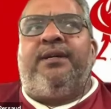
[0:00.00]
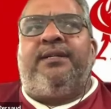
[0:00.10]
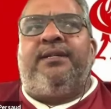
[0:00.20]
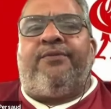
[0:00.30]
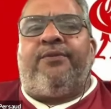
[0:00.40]

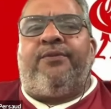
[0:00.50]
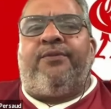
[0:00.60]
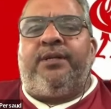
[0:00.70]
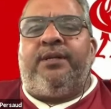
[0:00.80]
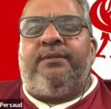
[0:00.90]
It's
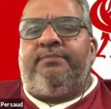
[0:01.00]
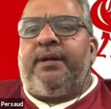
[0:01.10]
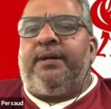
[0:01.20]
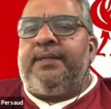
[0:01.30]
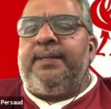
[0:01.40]
unfortunate,
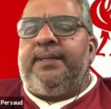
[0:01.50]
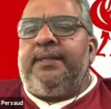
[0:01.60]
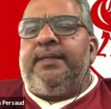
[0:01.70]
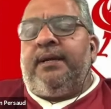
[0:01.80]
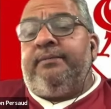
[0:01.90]
but
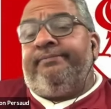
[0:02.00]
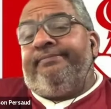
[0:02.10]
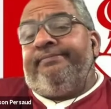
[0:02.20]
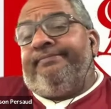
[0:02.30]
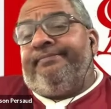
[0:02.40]

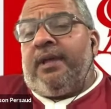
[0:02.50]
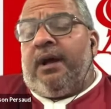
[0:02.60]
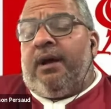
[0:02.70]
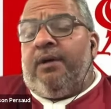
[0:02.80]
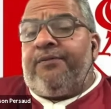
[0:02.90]

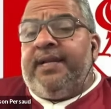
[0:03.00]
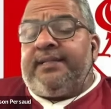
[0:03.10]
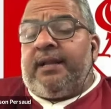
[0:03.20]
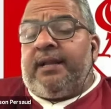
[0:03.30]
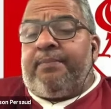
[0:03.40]
hopefully he's
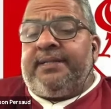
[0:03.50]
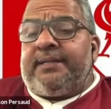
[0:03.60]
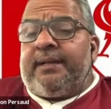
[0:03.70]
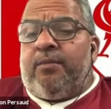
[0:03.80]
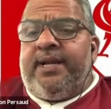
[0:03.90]
going to bring
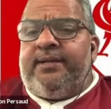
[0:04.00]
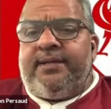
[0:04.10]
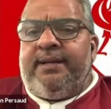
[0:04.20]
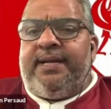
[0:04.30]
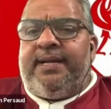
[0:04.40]
someone in.
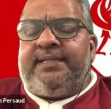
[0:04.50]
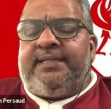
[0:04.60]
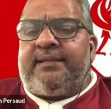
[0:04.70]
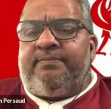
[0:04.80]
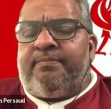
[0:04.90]
He needs
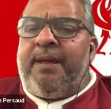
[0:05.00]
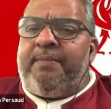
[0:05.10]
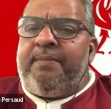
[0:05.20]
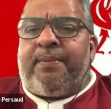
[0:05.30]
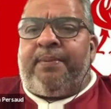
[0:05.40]

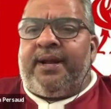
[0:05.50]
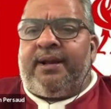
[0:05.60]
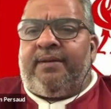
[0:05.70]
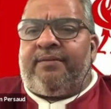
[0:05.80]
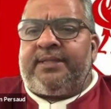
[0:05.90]
bring
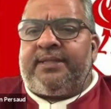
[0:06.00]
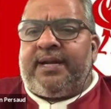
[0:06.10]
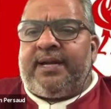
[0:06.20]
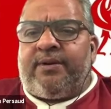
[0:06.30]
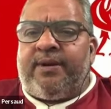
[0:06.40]
another
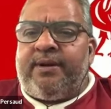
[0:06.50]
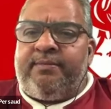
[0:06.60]
attacker in.